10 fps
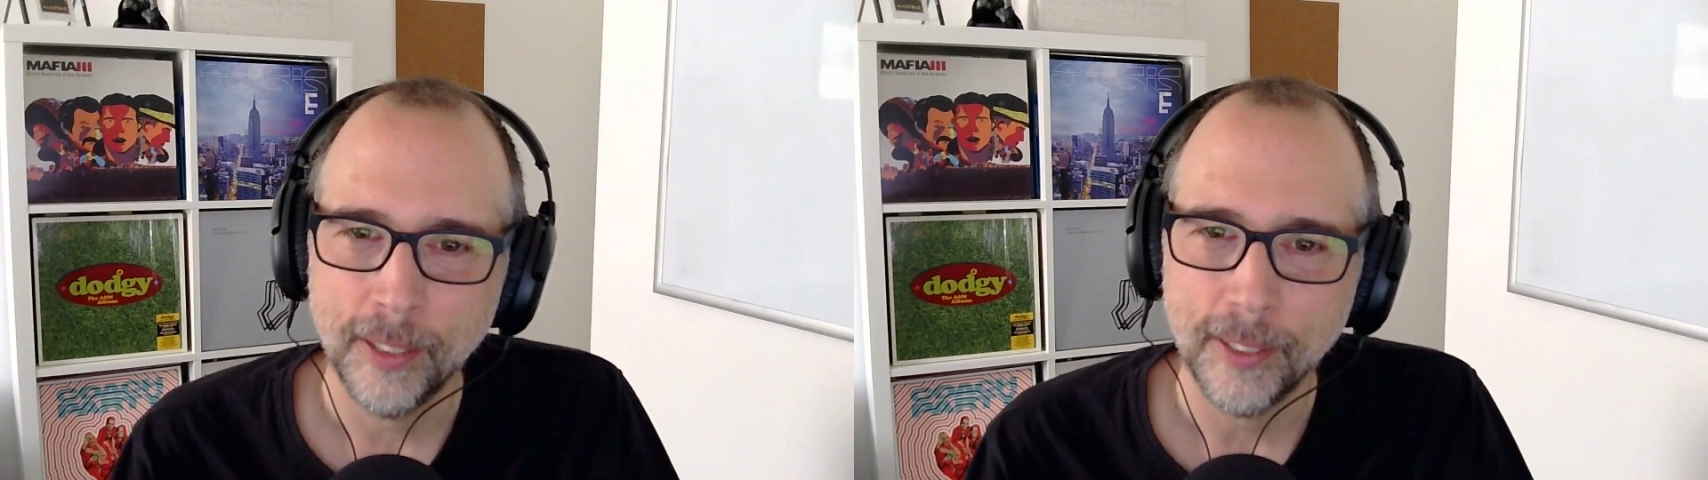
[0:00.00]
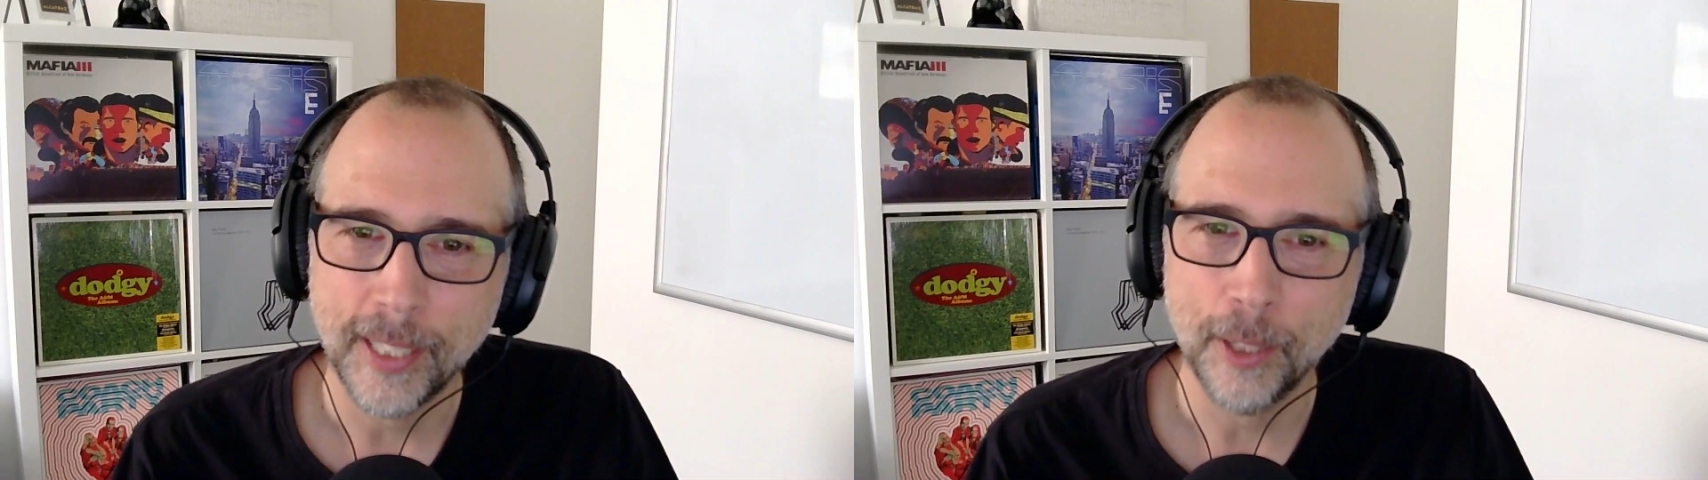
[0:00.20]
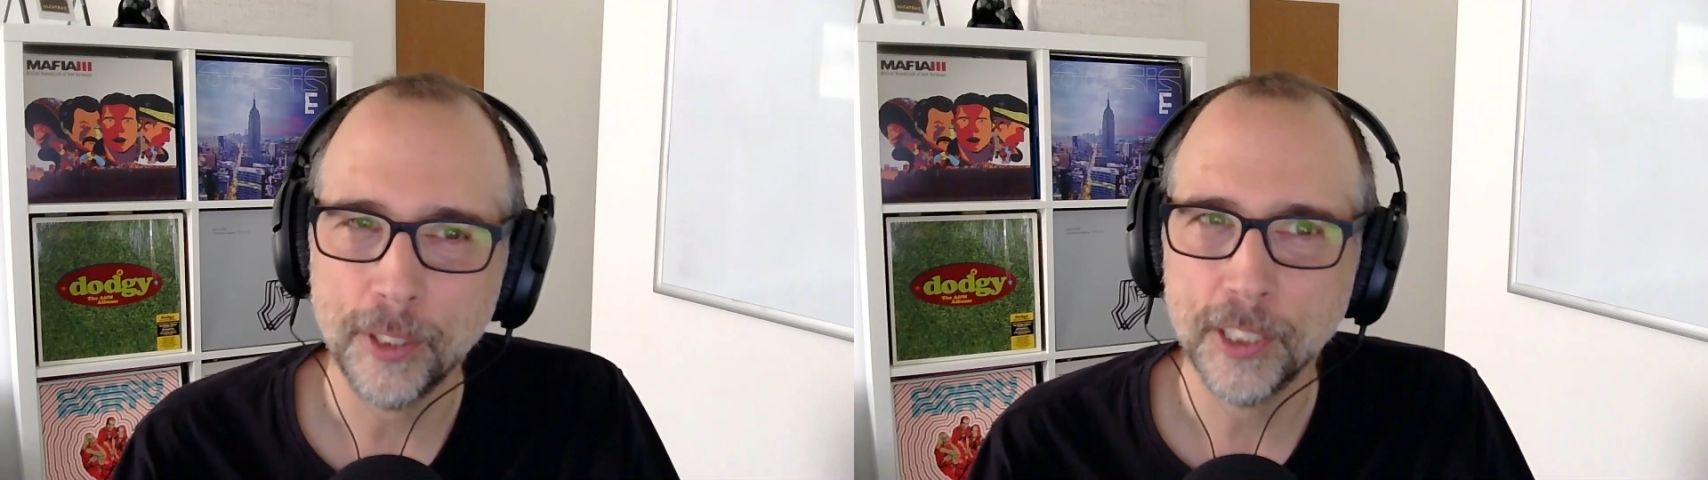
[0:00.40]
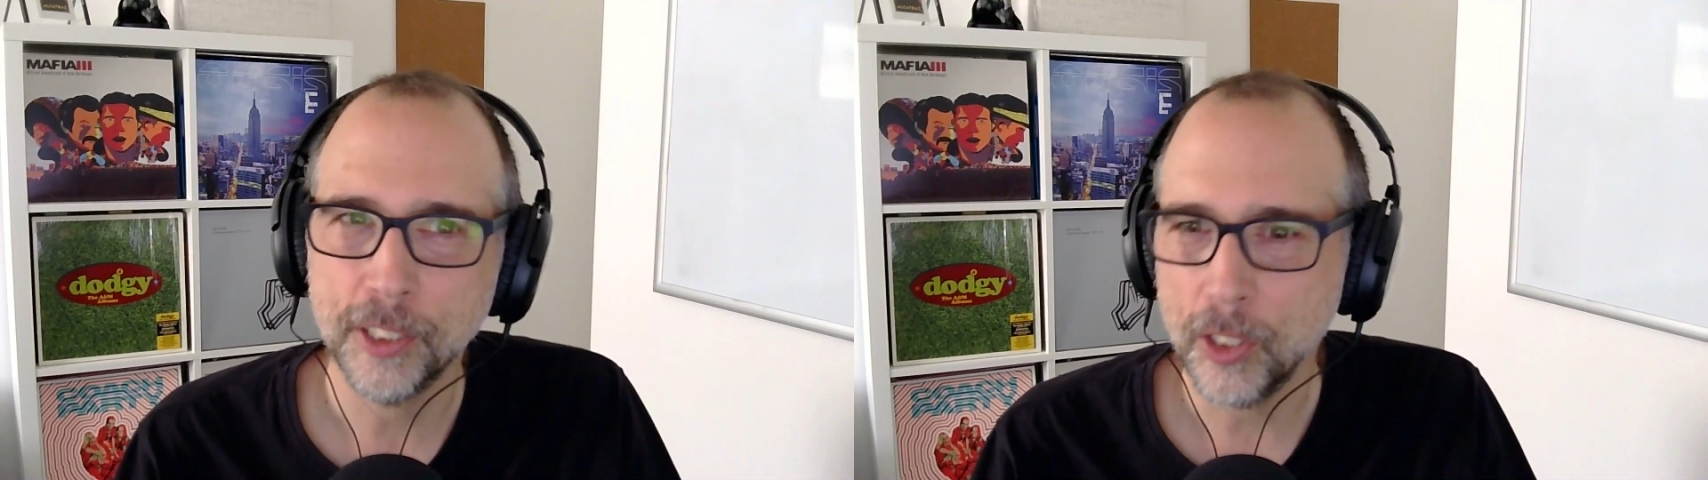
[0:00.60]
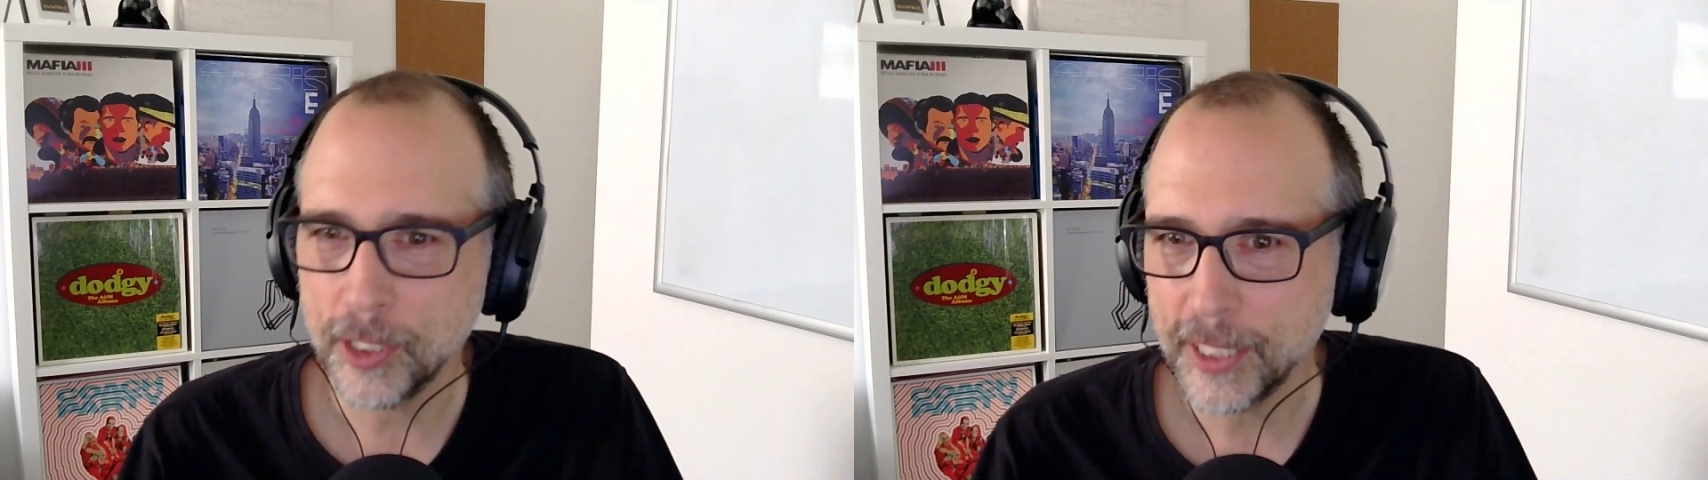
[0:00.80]
Now, the
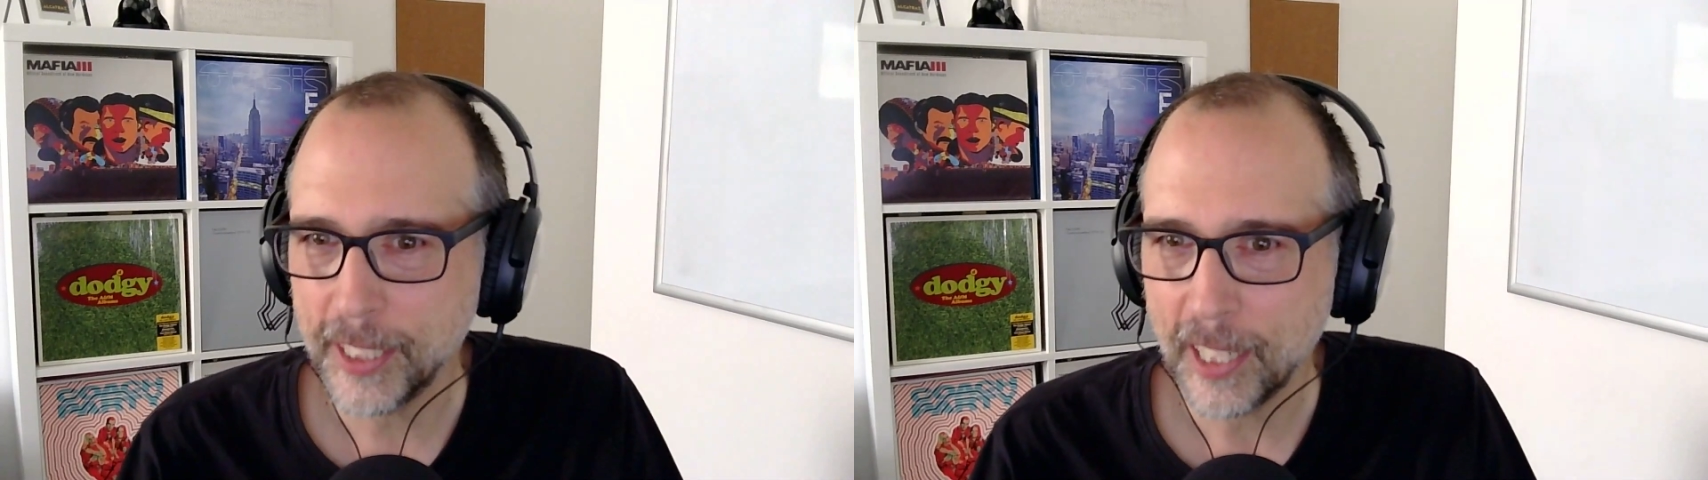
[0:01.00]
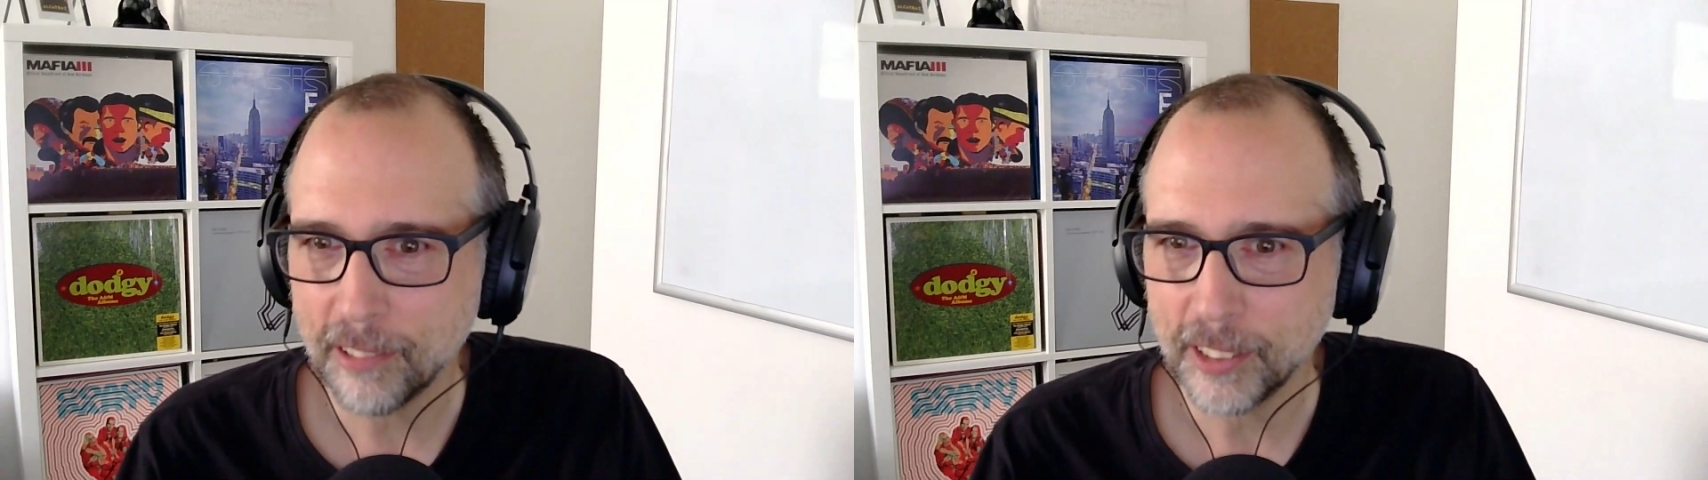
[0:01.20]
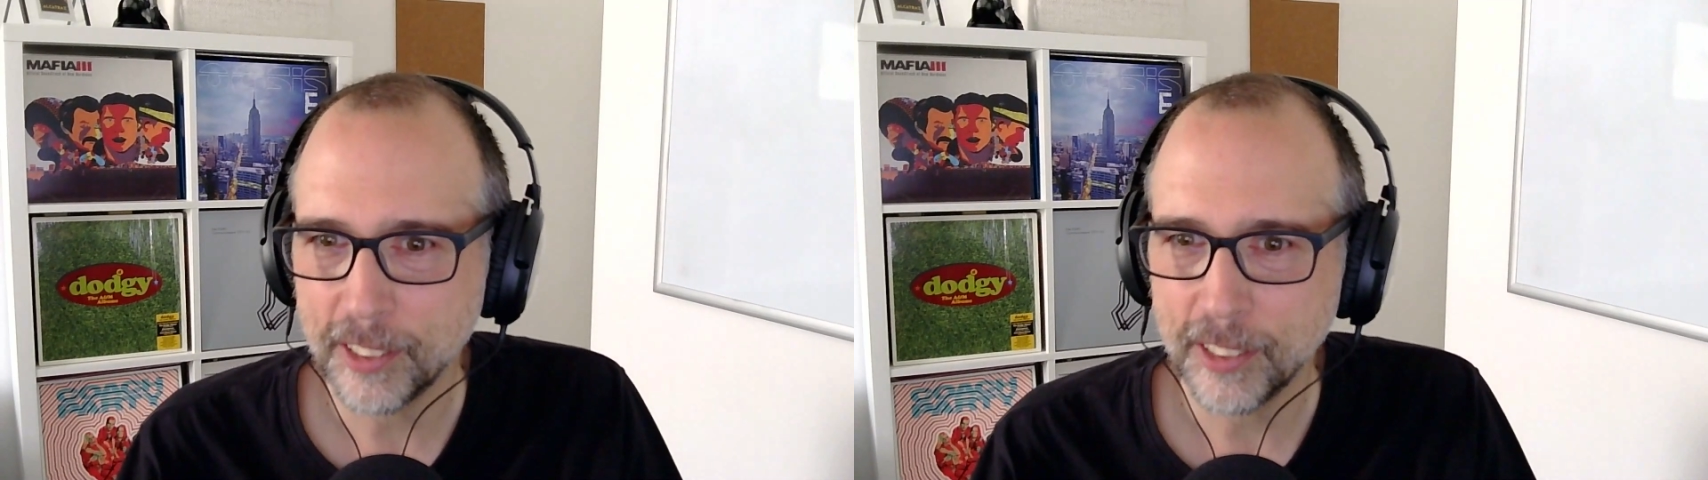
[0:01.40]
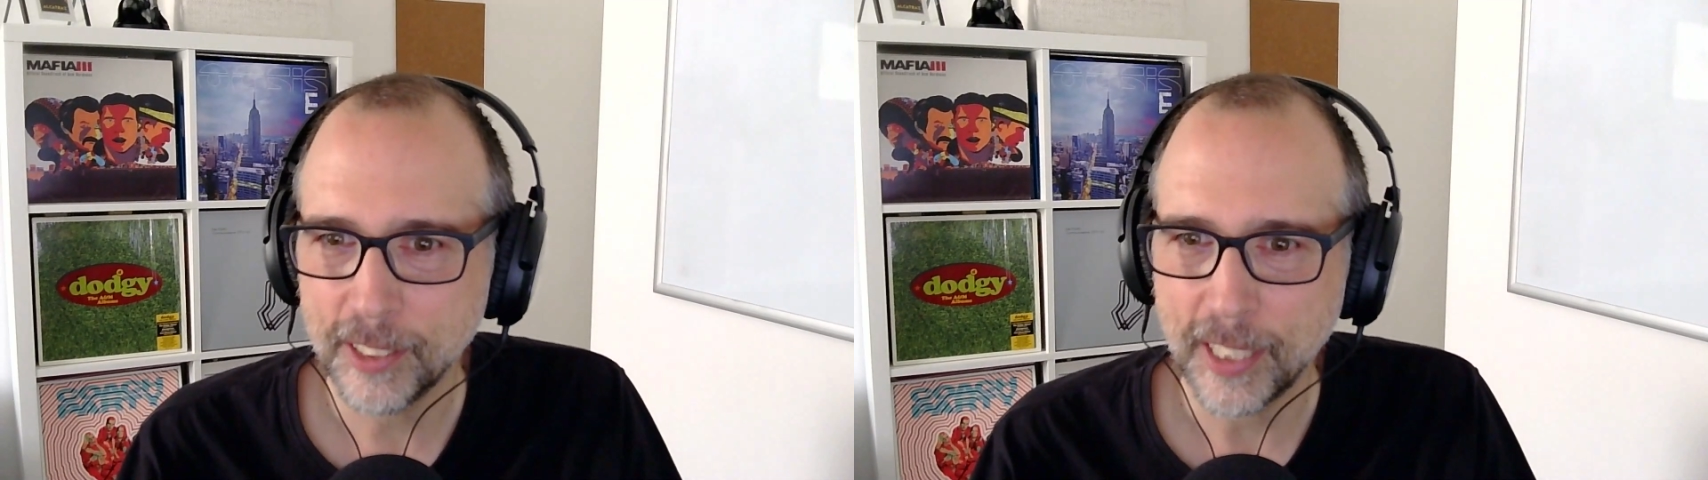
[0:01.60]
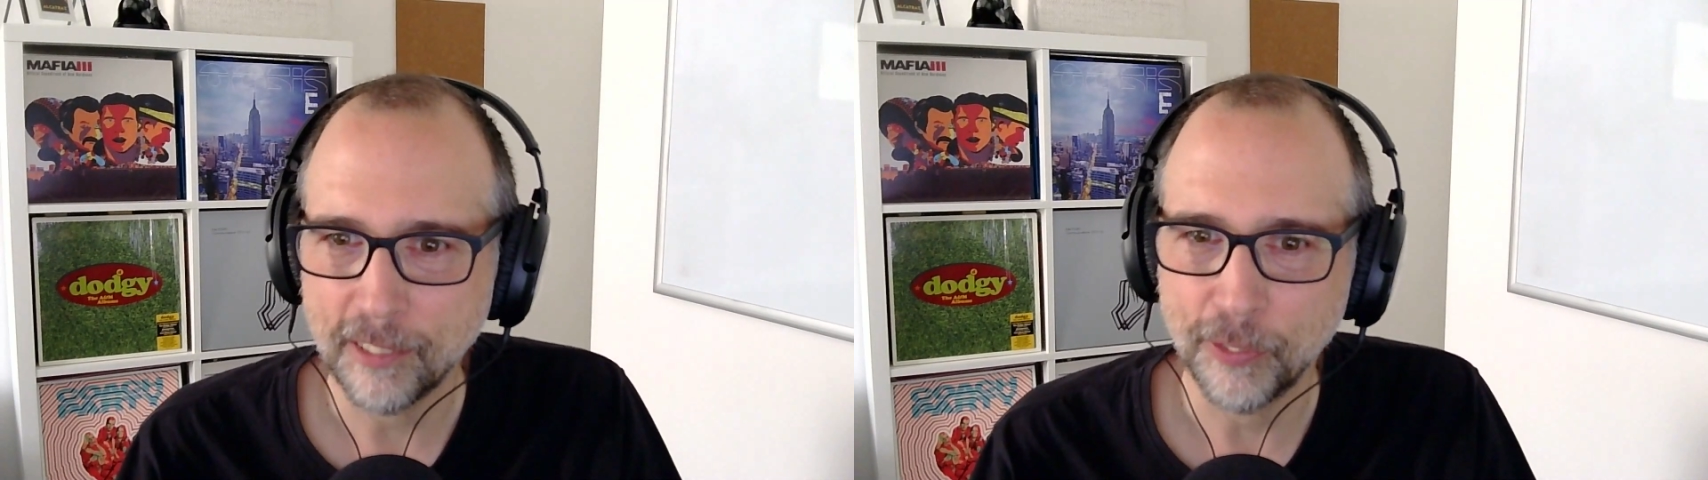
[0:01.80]
starting characters that are